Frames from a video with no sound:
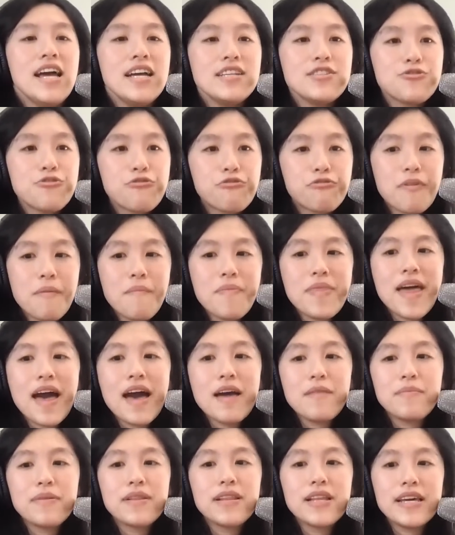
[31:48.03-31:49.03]
And so from
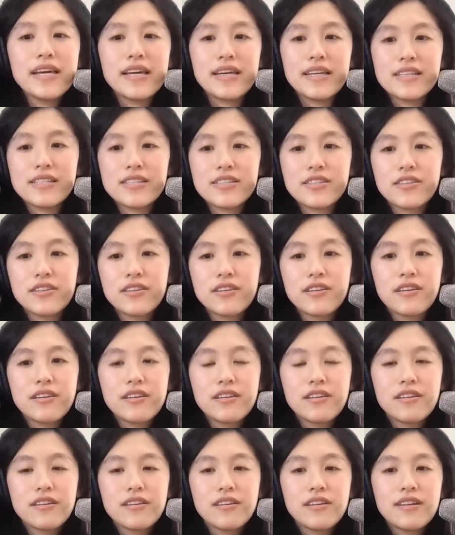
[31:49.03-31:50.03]
that place,
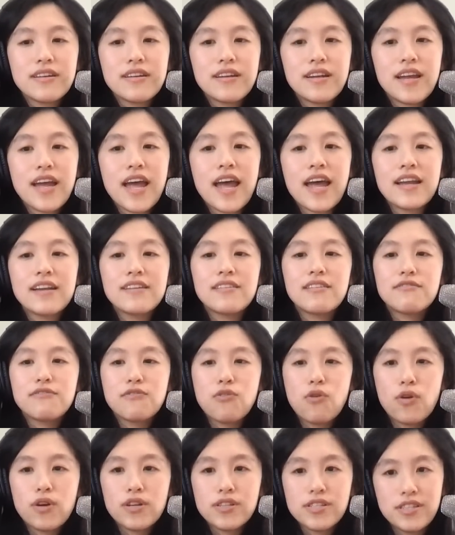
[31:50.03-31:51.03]
and
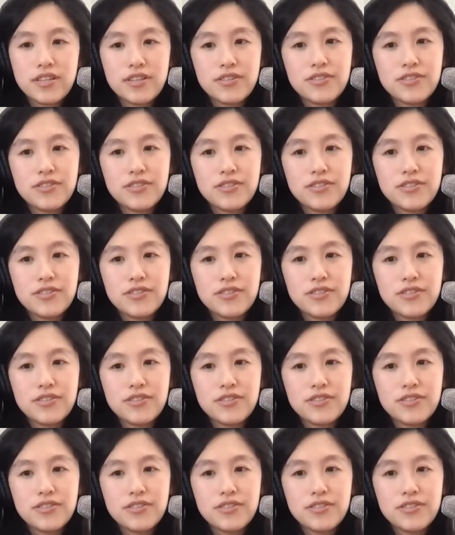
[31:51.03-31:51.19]
of course,